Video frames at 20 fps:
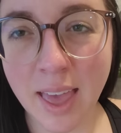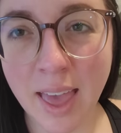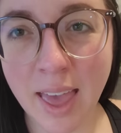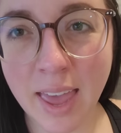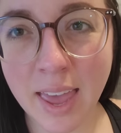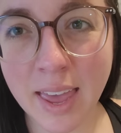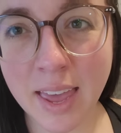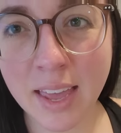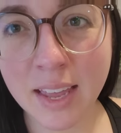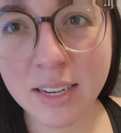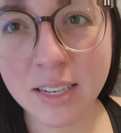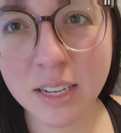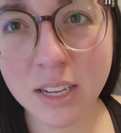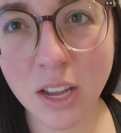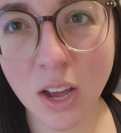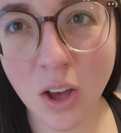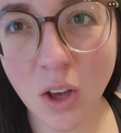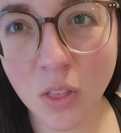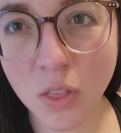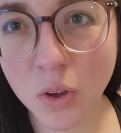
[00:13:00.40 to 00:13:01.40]
And
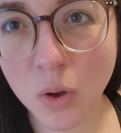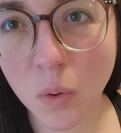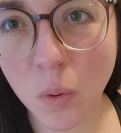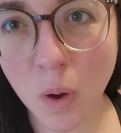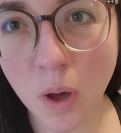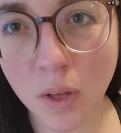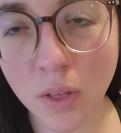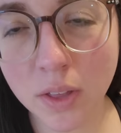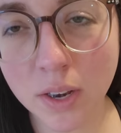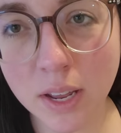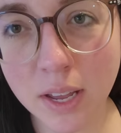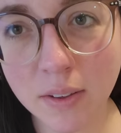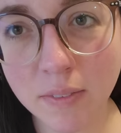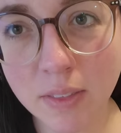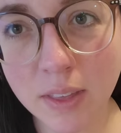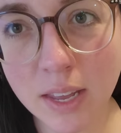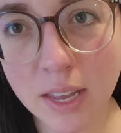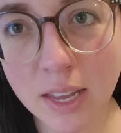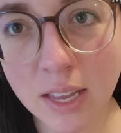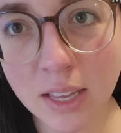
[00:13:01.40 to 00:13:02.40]
y'all, the quality
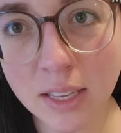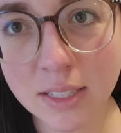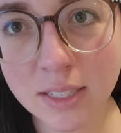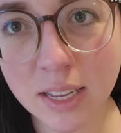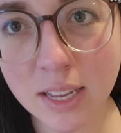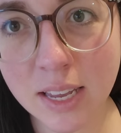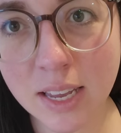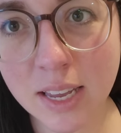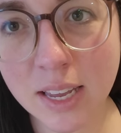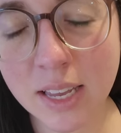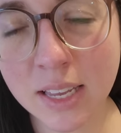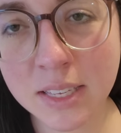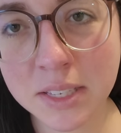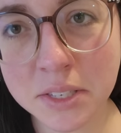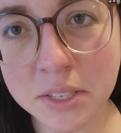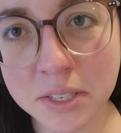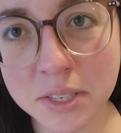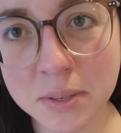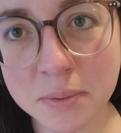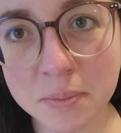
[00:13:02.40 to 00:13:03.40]
of these
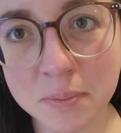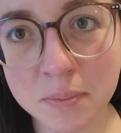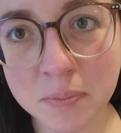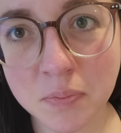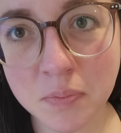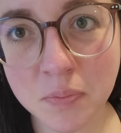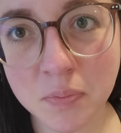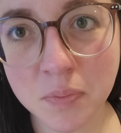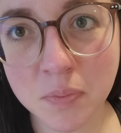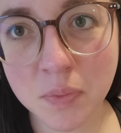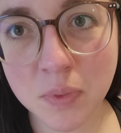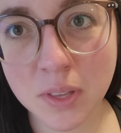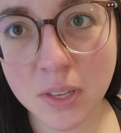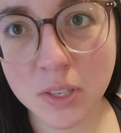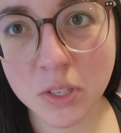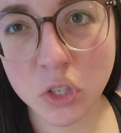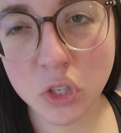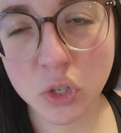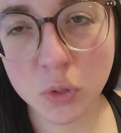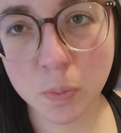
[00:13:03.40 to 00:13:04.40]
is
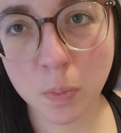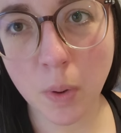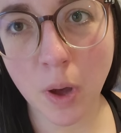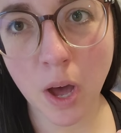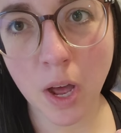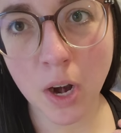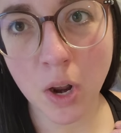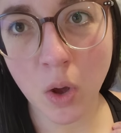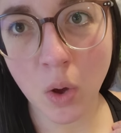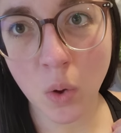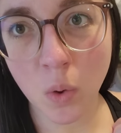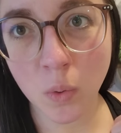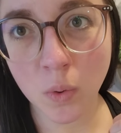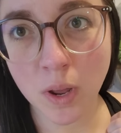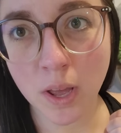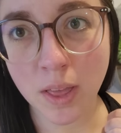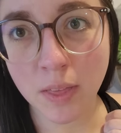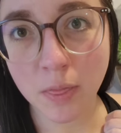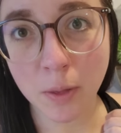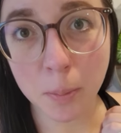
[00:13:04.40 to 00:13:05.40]
spot
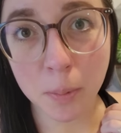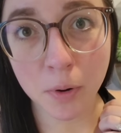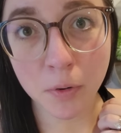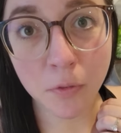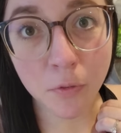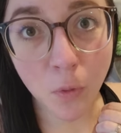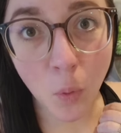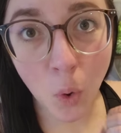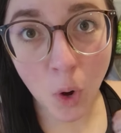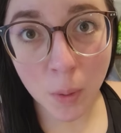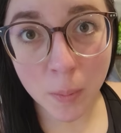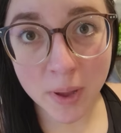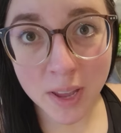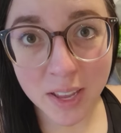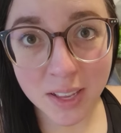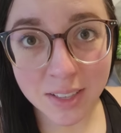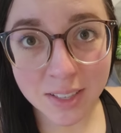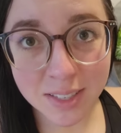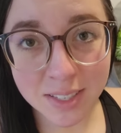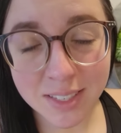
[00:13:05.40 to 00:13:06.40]
on. The
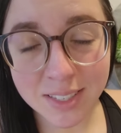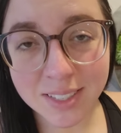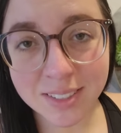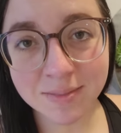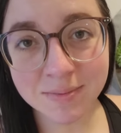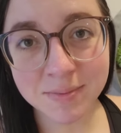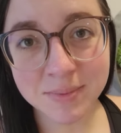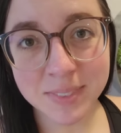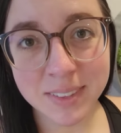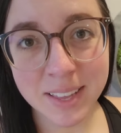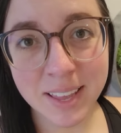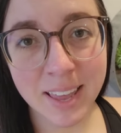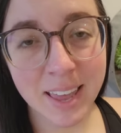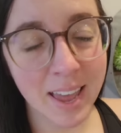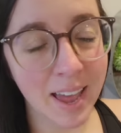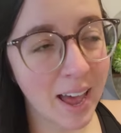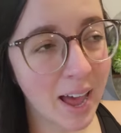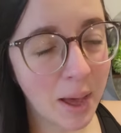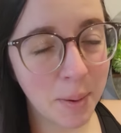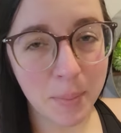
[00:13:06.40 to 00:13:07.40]
performance,
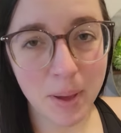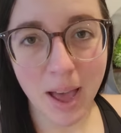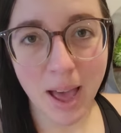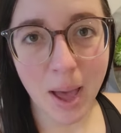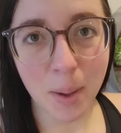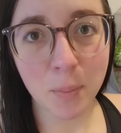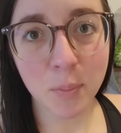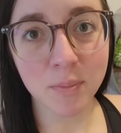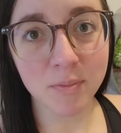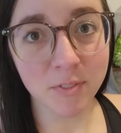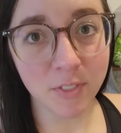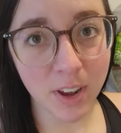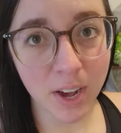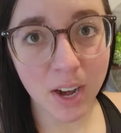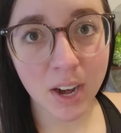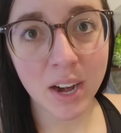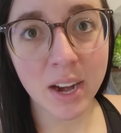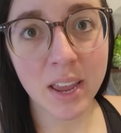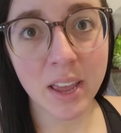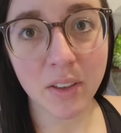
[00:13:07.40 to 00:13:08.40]
I'm, I'm
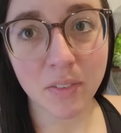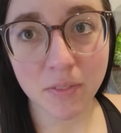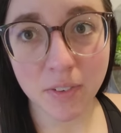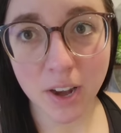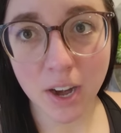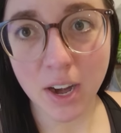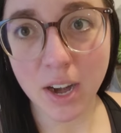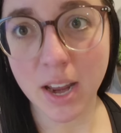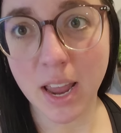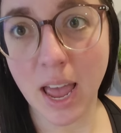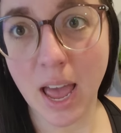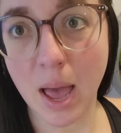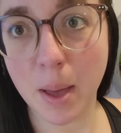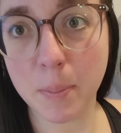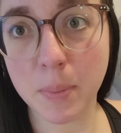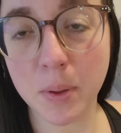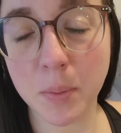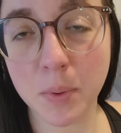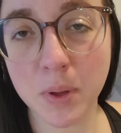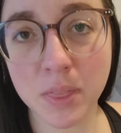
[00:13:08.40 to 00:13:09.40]
very, very
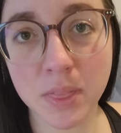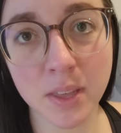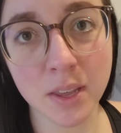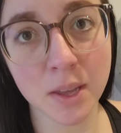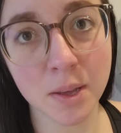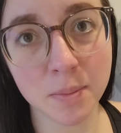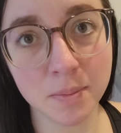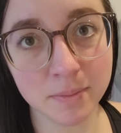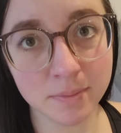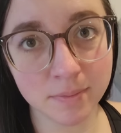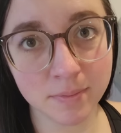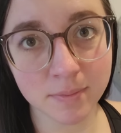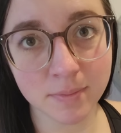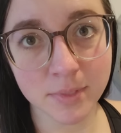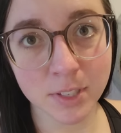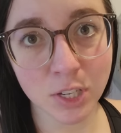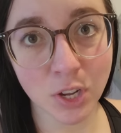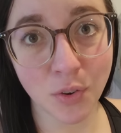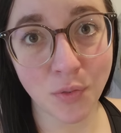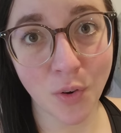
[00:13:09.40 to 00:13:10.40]
happy with them
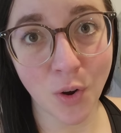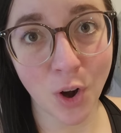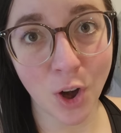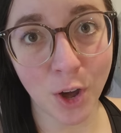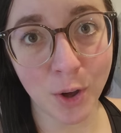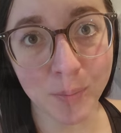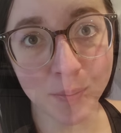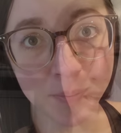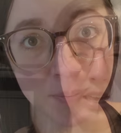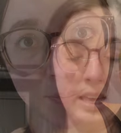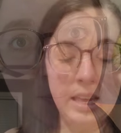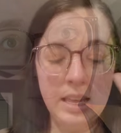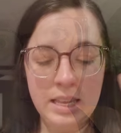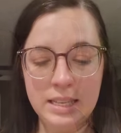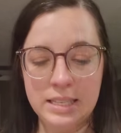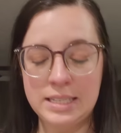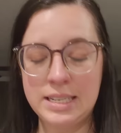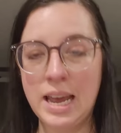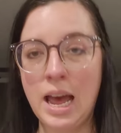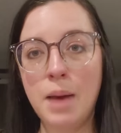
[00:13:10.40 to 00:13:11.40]
so far.
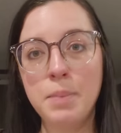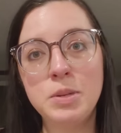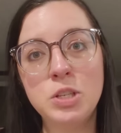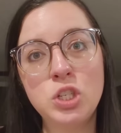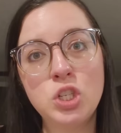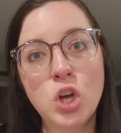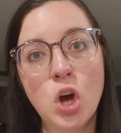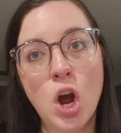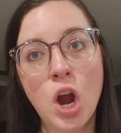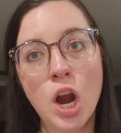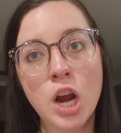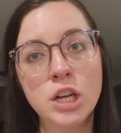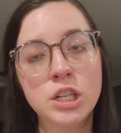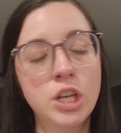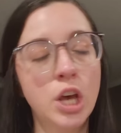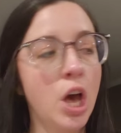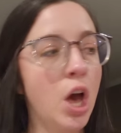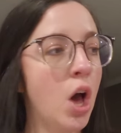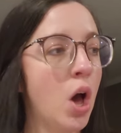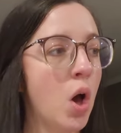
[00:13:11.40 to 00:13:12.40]
It's time to
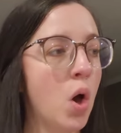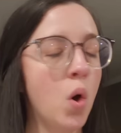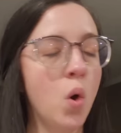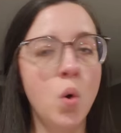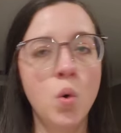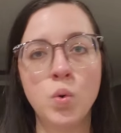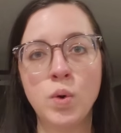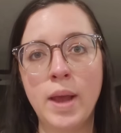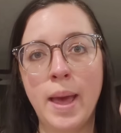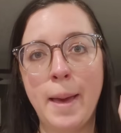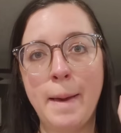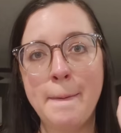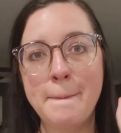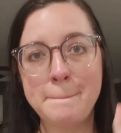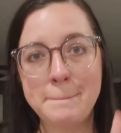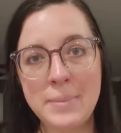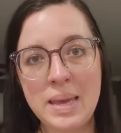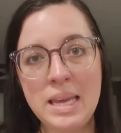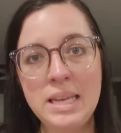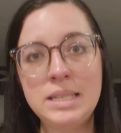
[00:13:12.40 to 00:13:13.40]
start on
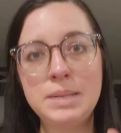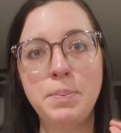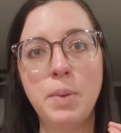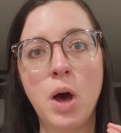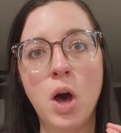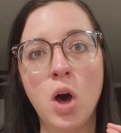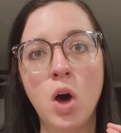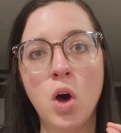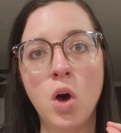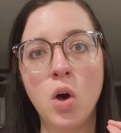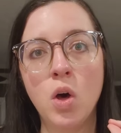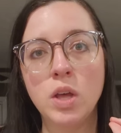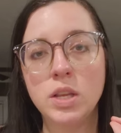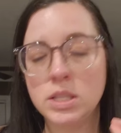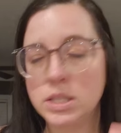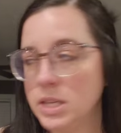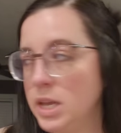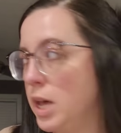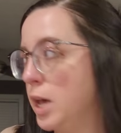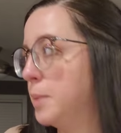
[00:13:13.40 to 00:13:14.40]
meatball
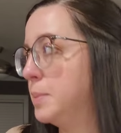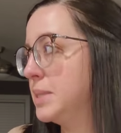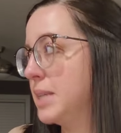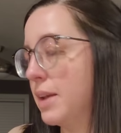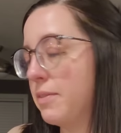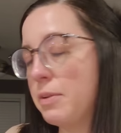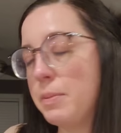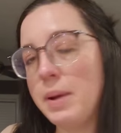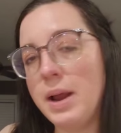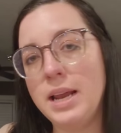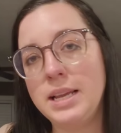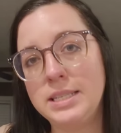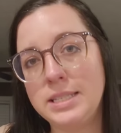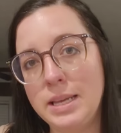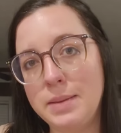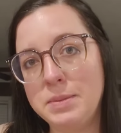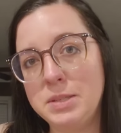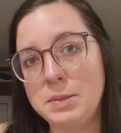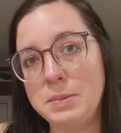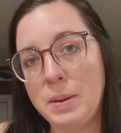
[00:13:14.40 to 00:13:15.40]
subs. Everybody
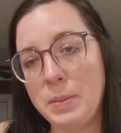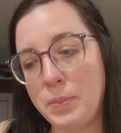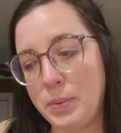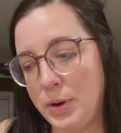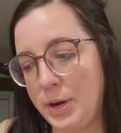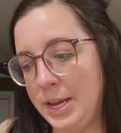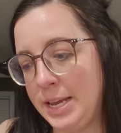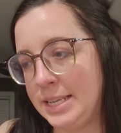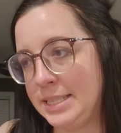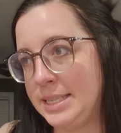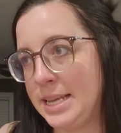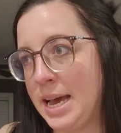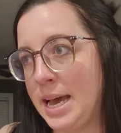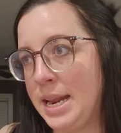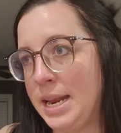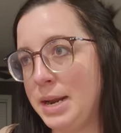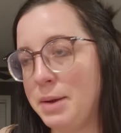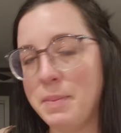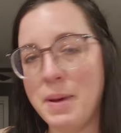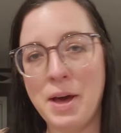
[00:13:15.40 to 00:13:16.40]
seems to be pretty
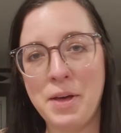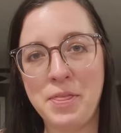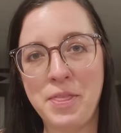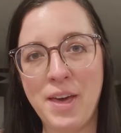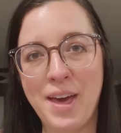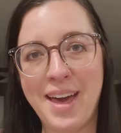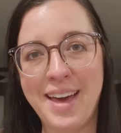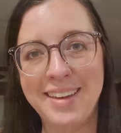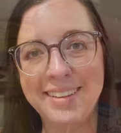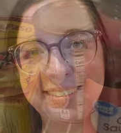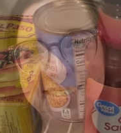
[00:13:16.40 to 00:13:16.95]
excited about that.